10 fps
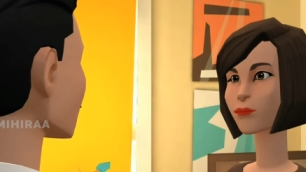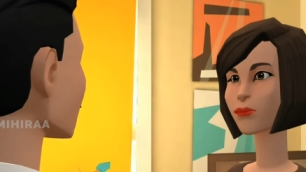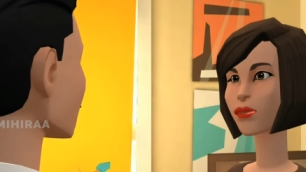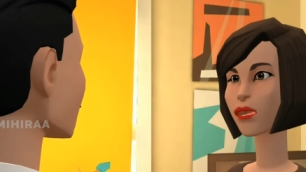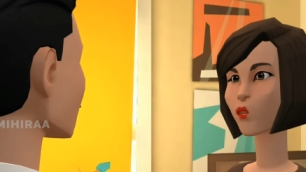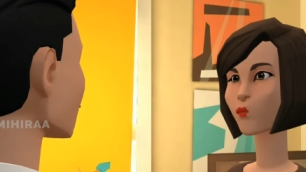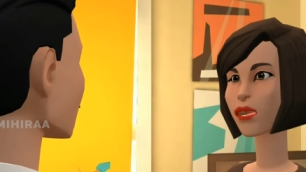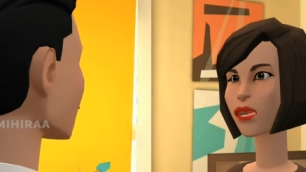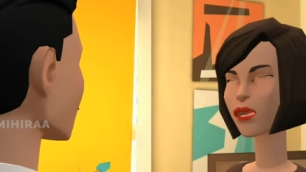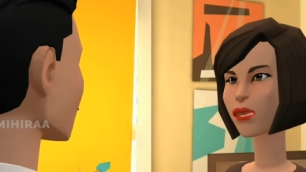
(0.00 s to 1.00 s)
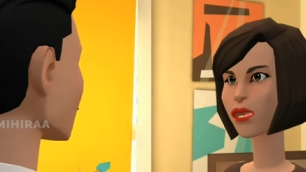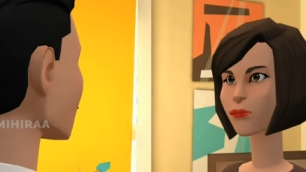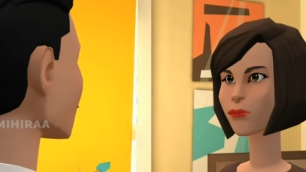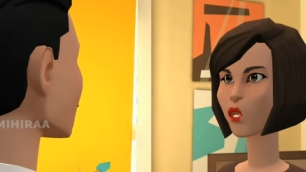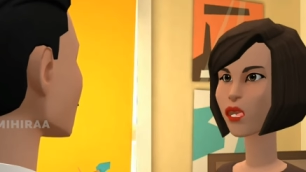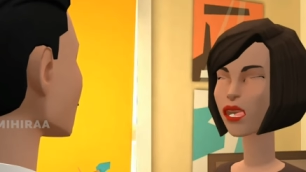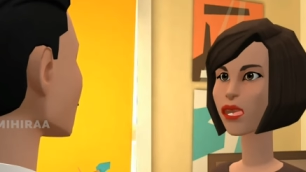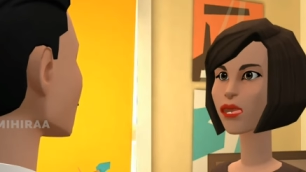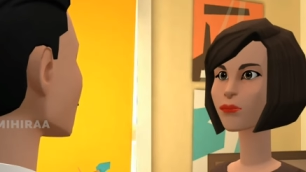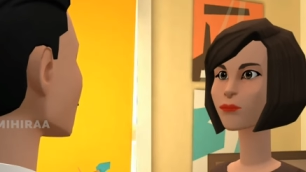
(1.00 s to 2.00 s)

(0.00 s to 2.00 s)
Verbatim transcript: Can you please help me with it?